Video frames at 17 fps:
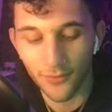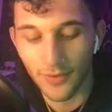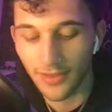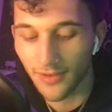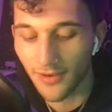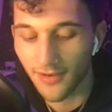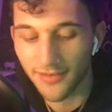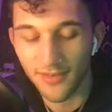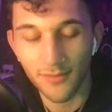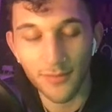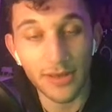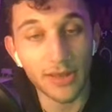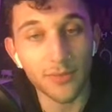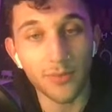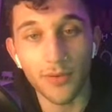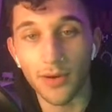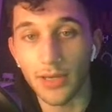We lost in
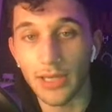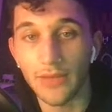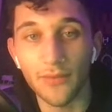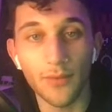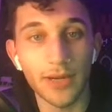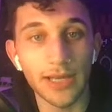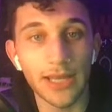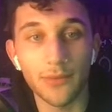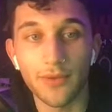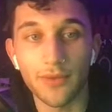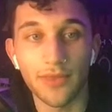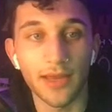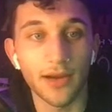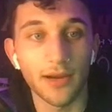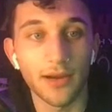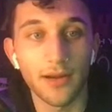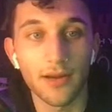Pittsburgh even when he was
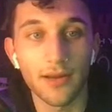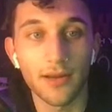there.